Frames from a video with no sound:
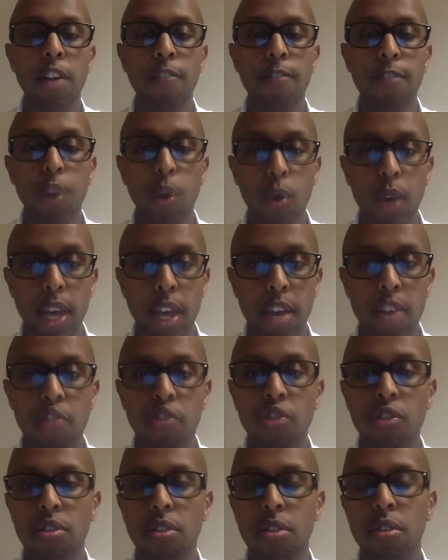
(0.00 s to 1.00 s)

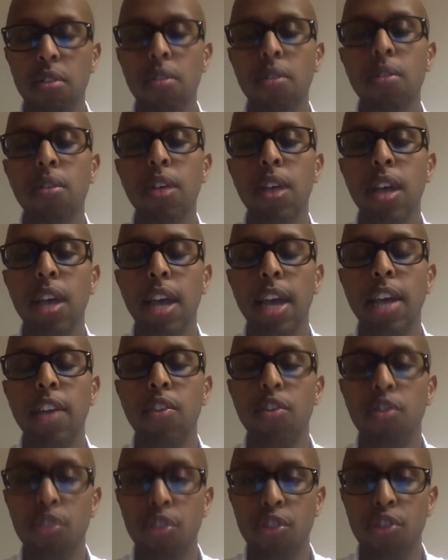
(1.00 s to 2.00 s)
vocational,
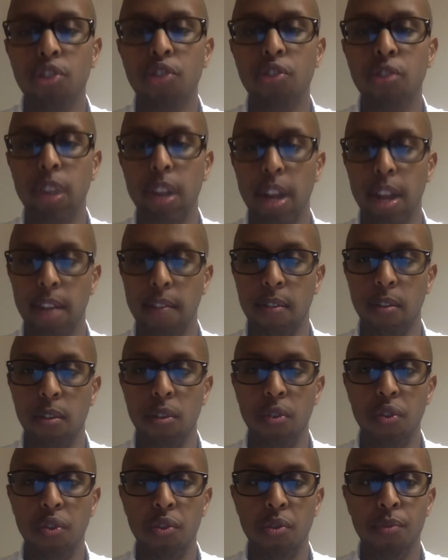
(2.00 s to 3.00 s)
and tertiary
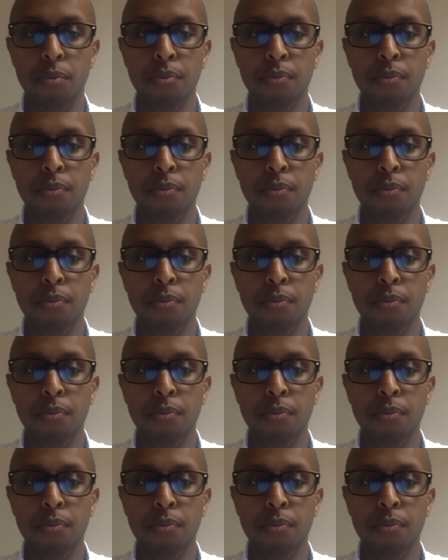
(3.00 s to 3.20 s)
levels.